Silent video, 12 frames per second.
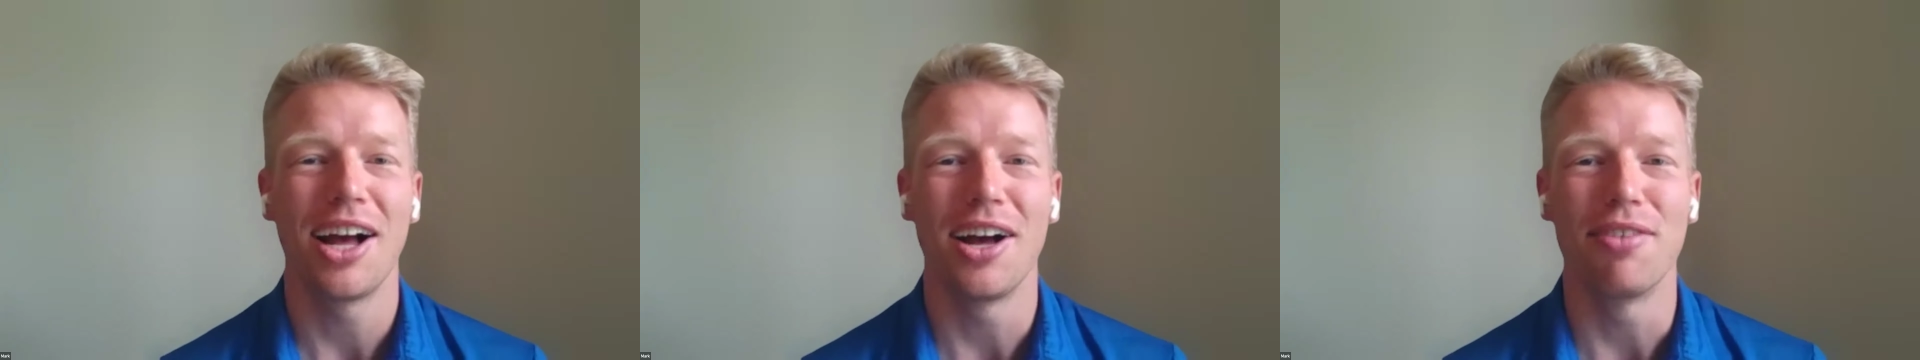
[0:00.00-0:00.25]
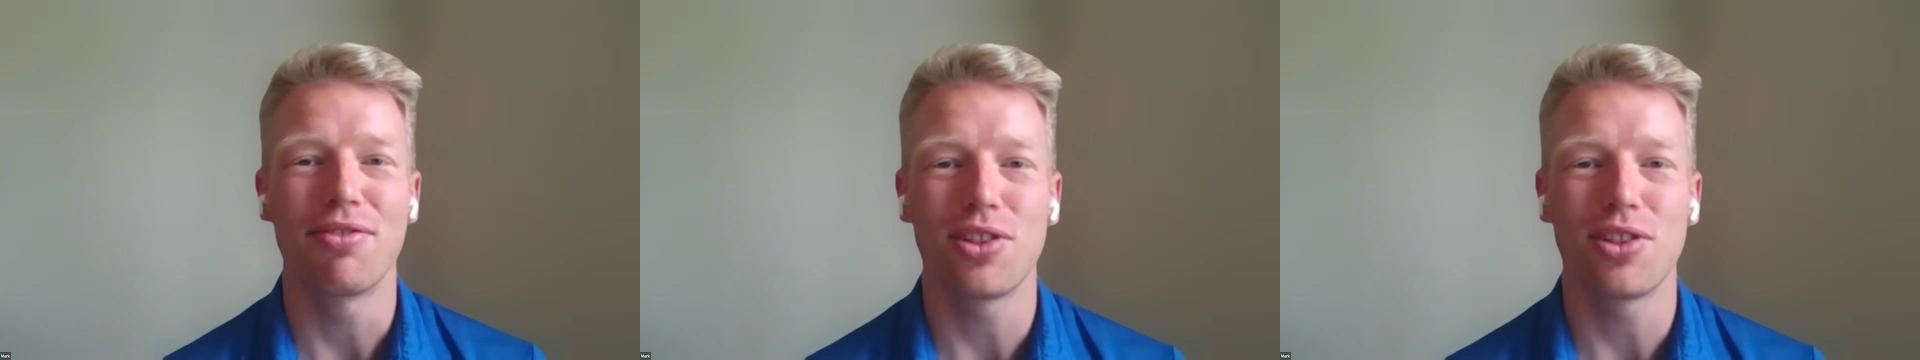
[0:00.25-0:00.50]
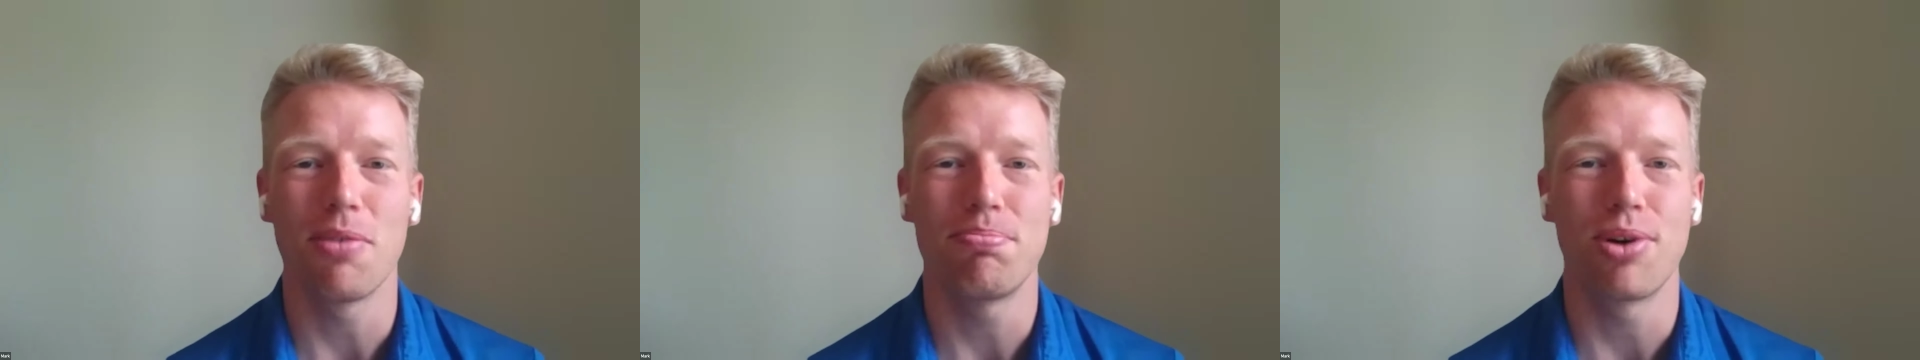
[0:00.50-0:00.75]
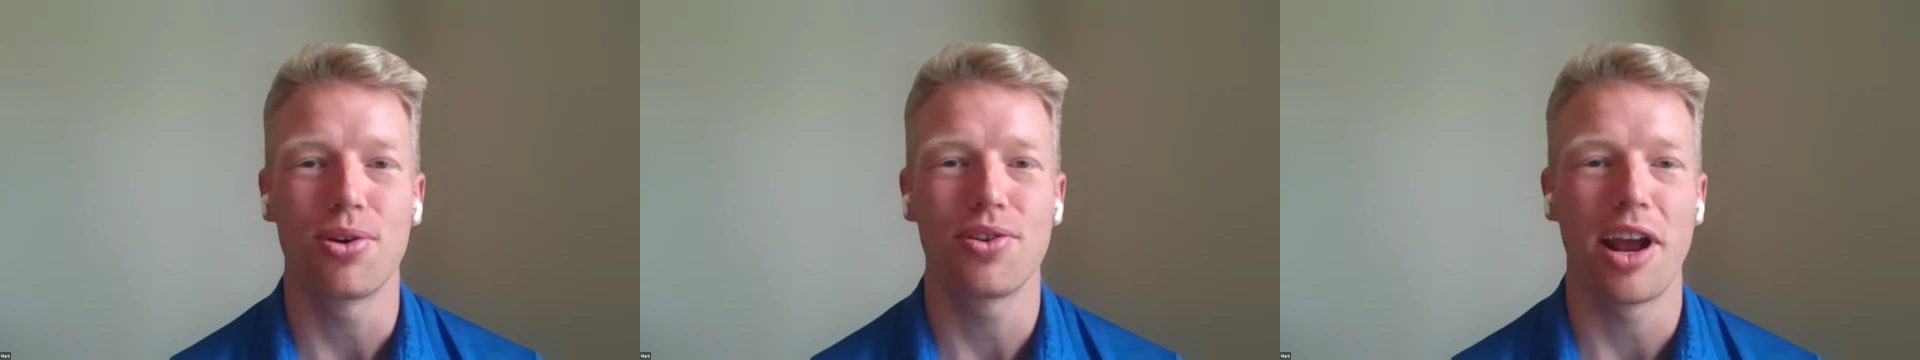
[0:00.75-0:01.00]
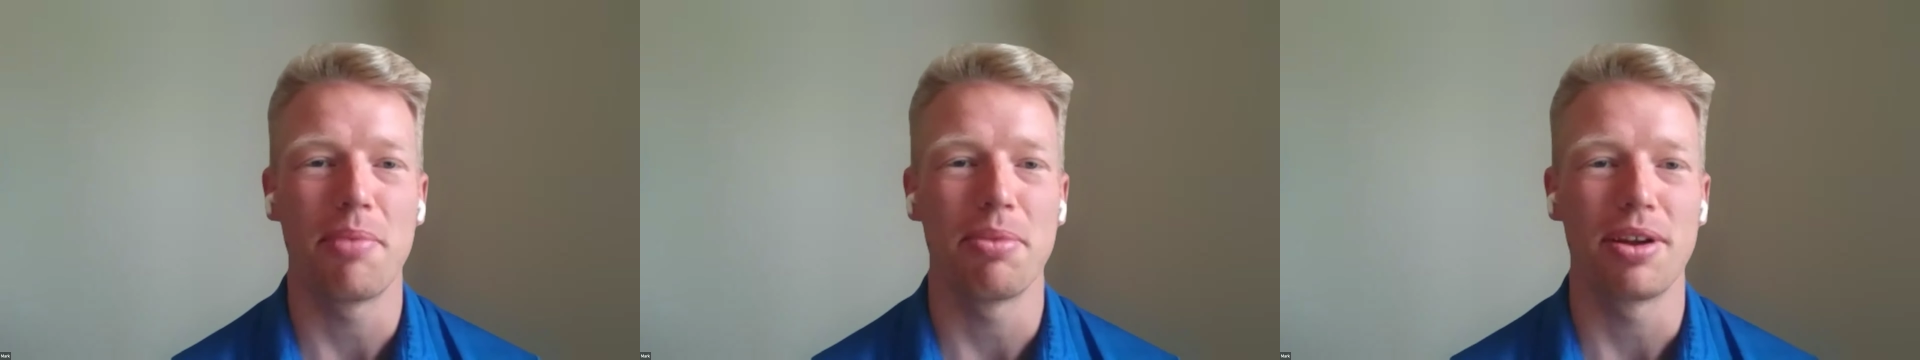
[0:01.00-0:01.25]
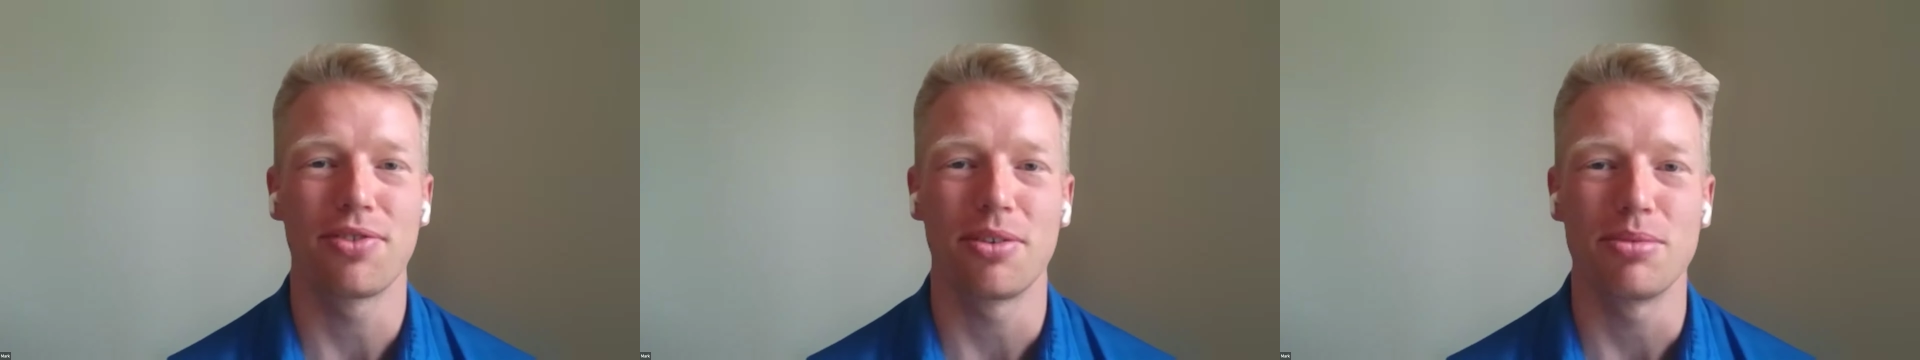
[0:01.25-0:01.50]
of club
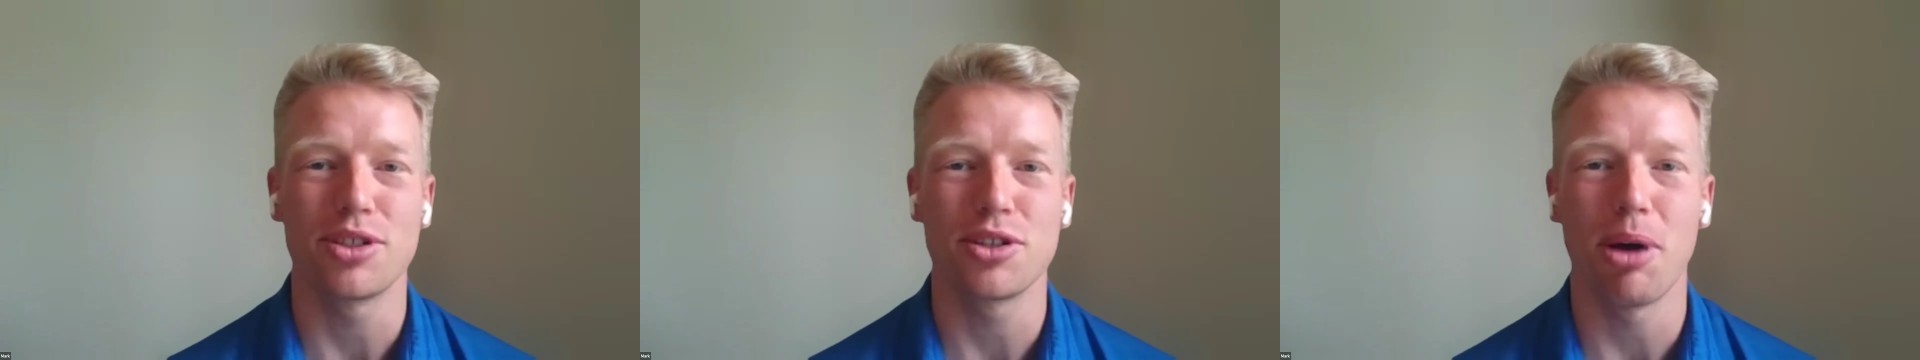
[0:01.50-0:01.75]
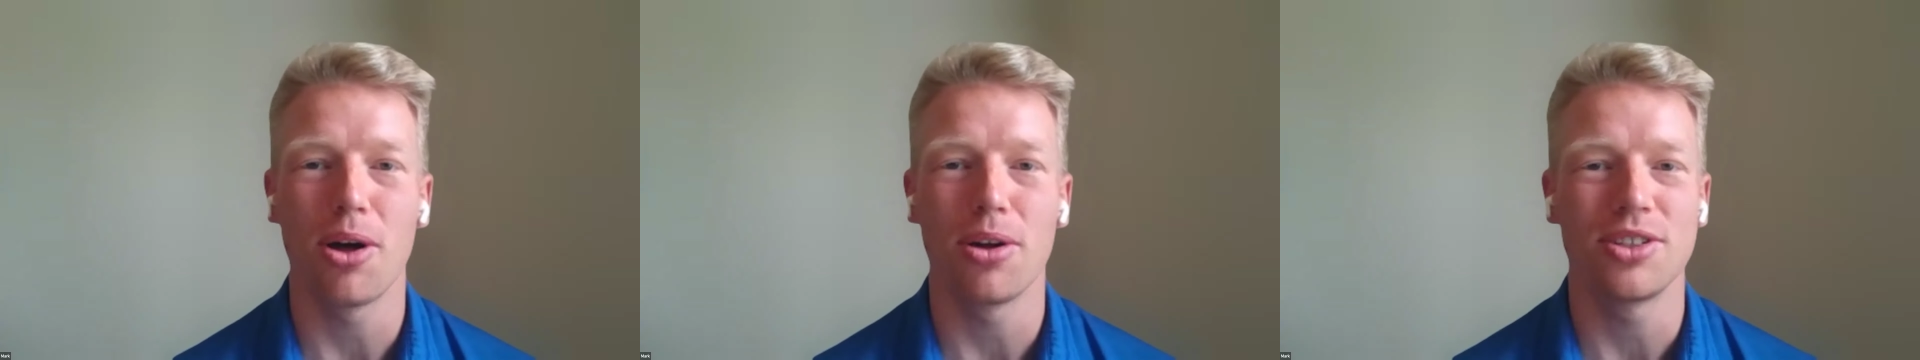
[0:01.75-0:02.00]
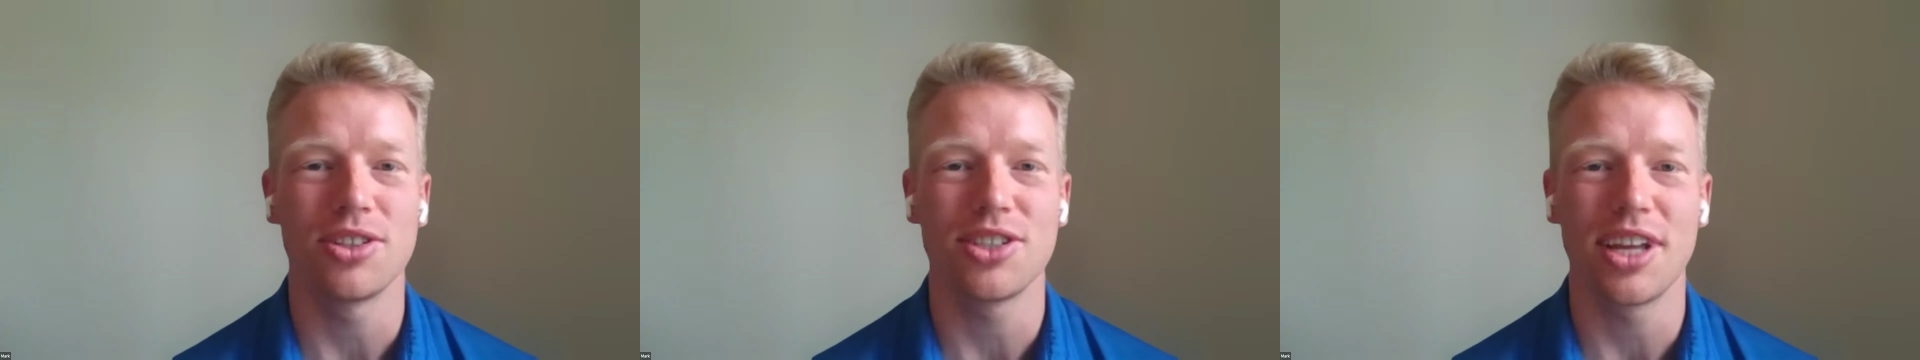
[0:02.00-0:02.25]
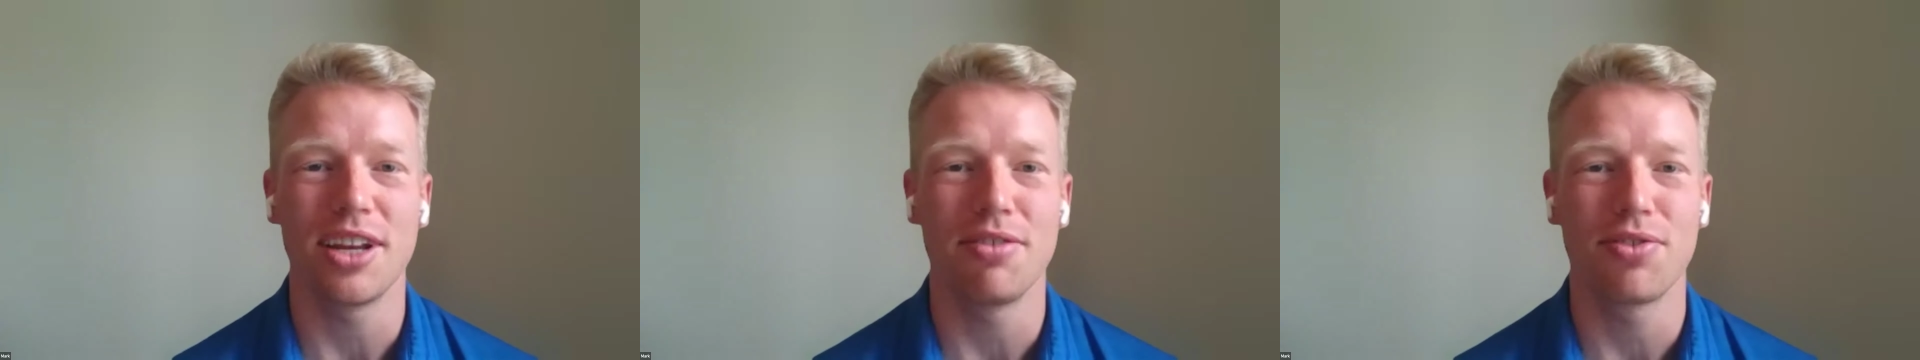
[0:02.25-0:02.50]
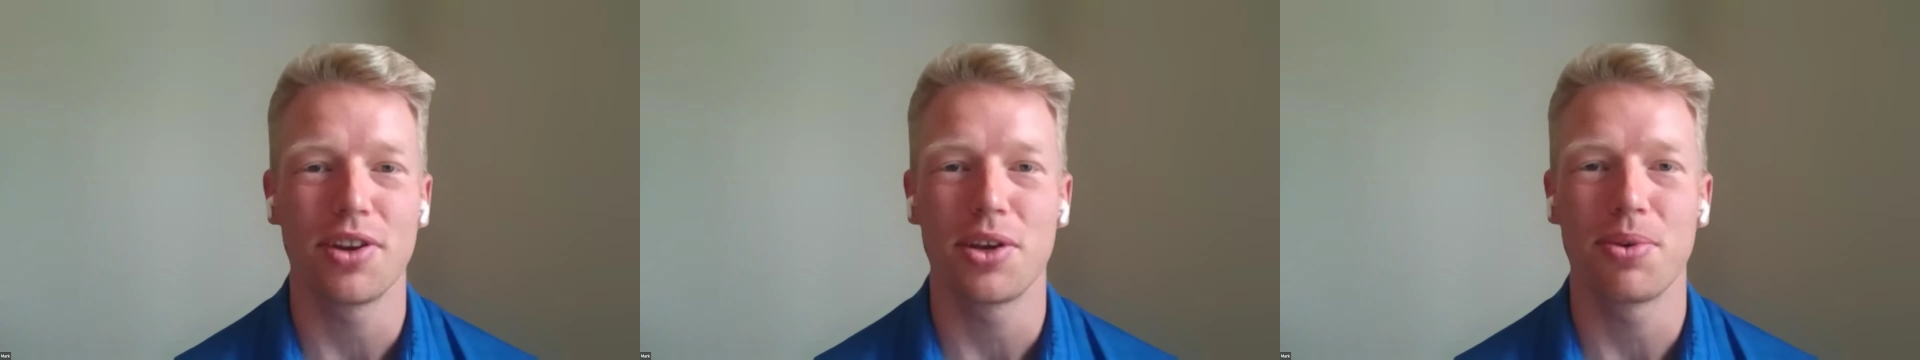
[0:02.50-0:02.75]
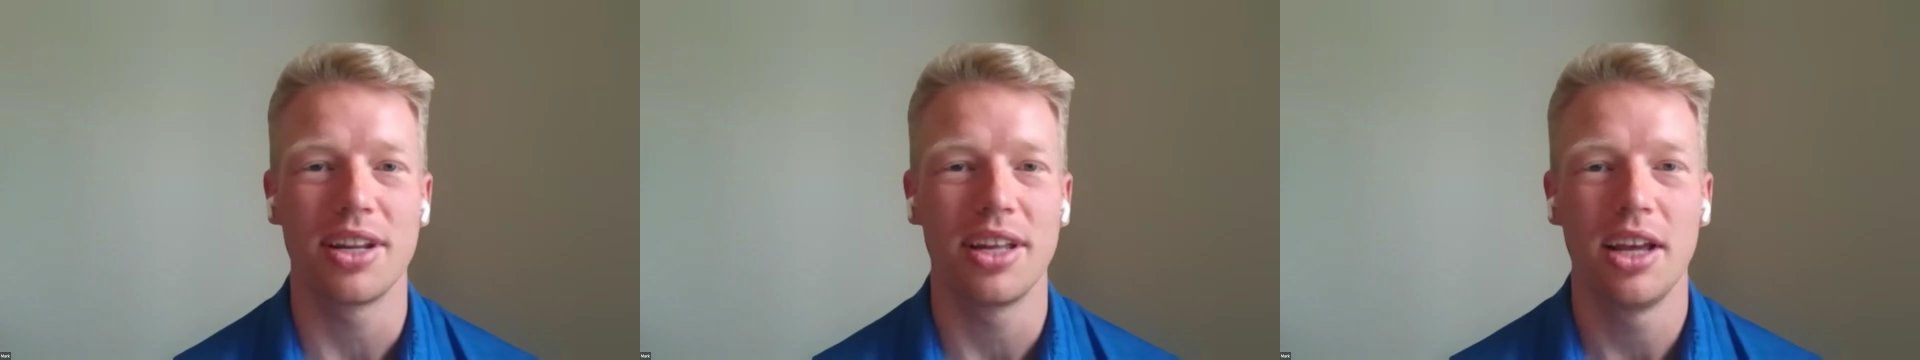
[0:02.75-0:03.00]
programming, from small, just
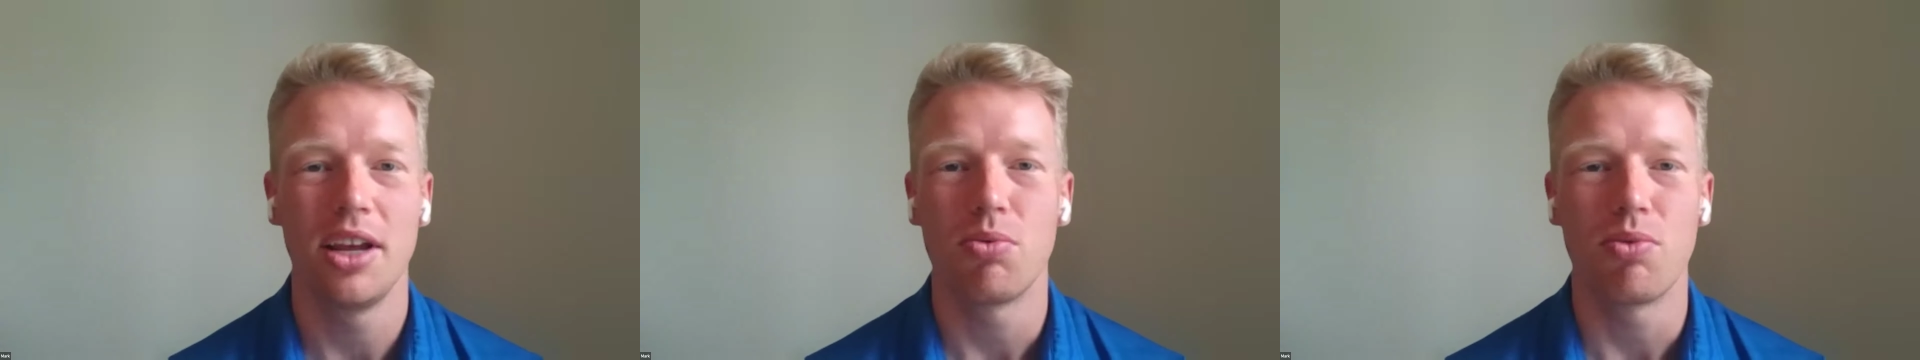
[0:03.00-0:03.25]
infrequent